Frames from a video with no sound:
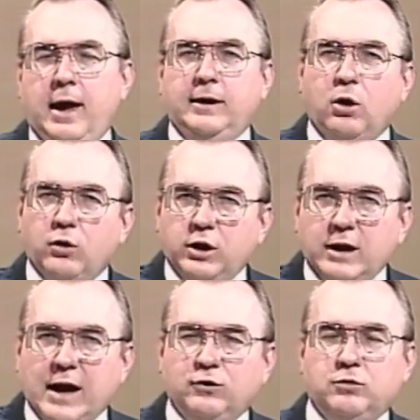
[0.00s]
and know that
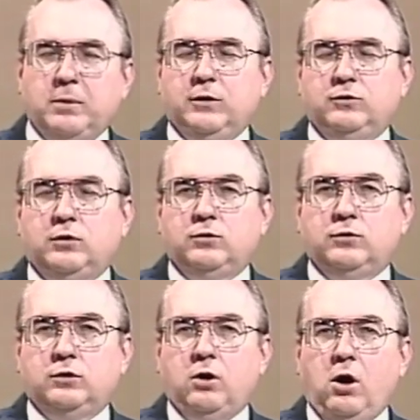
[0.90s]
He has your best
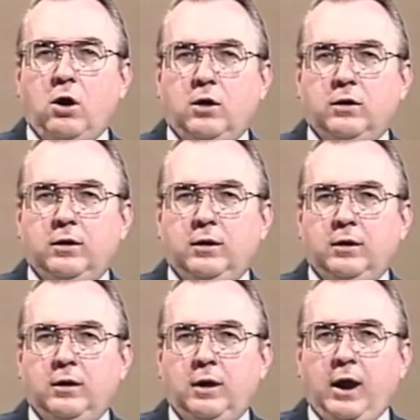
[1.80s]
interest at heart
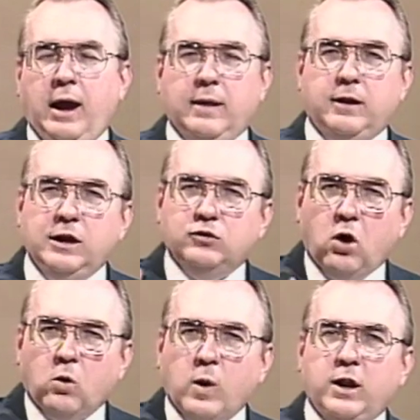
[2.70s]
and that He's
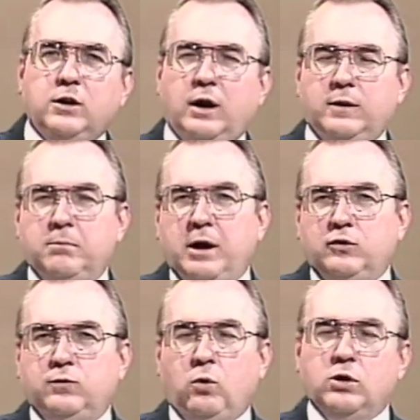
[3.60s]
already done the
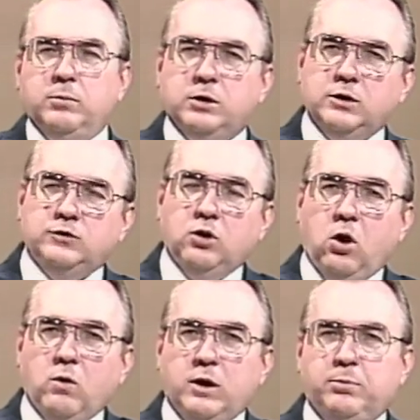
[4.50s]
best for you because He
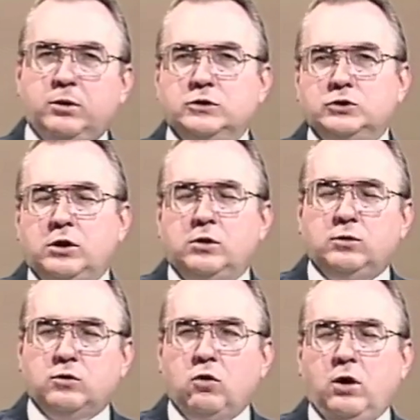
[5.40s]
already put His Son
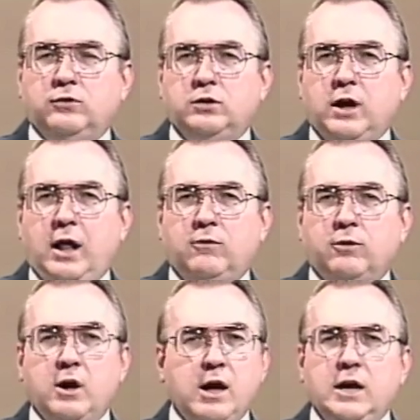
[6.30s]
on the cross at Calvary.